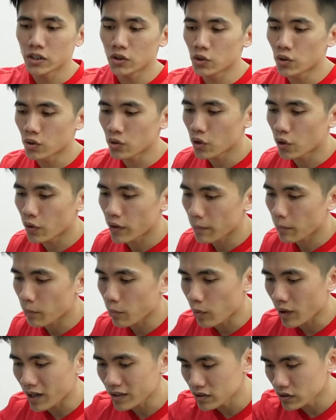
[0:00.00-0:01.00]
you don't go and
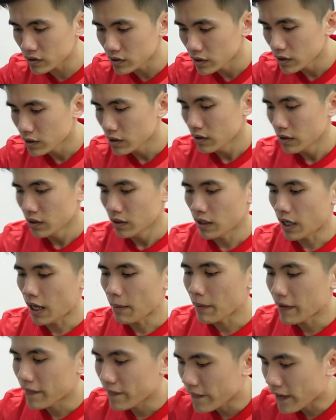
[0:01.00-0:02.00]
brush
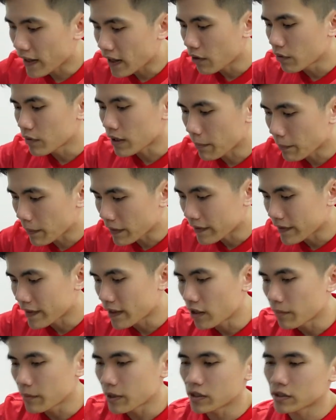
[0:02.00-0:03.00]
up and
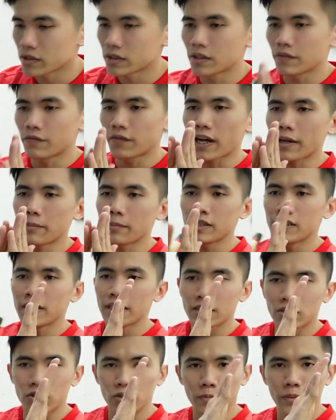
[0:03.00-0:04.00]
down because the fiber
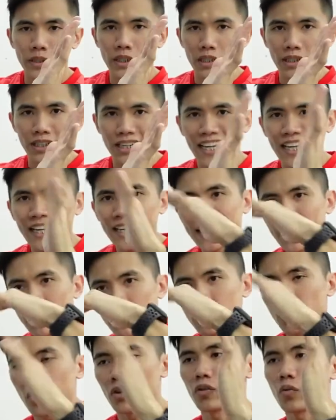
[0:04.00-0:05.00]
needs to be laid
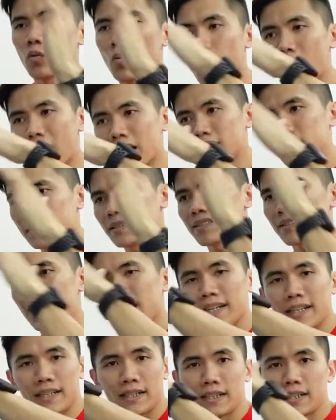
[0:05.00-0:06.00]
down on one
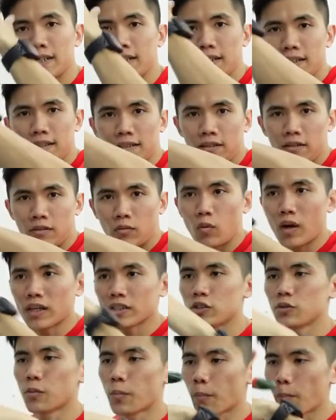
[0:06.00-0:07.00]
side.
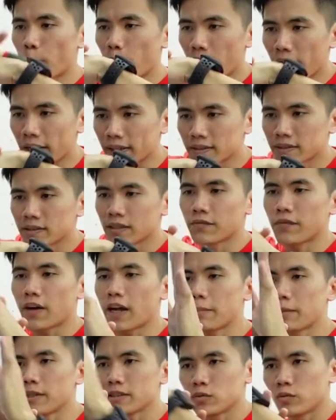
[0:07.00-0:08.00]
Once you press, the
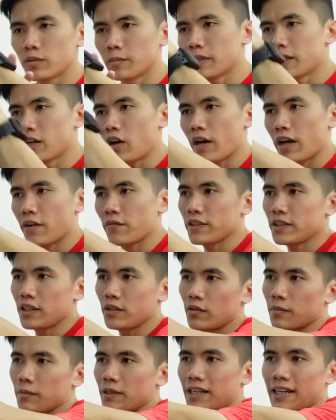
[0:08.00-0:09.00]
fibers will be,
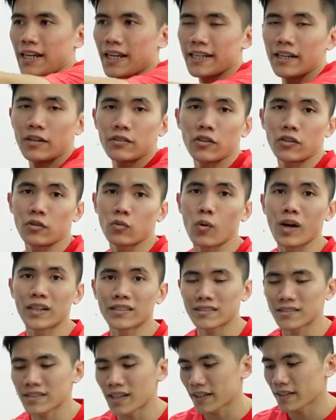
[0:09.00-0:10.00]
everything will be laid down on
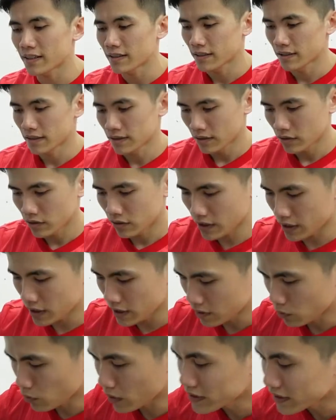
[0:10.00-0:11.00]
one side.
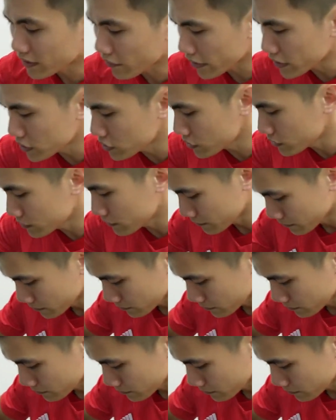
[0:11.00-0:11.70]
Okay, one direction.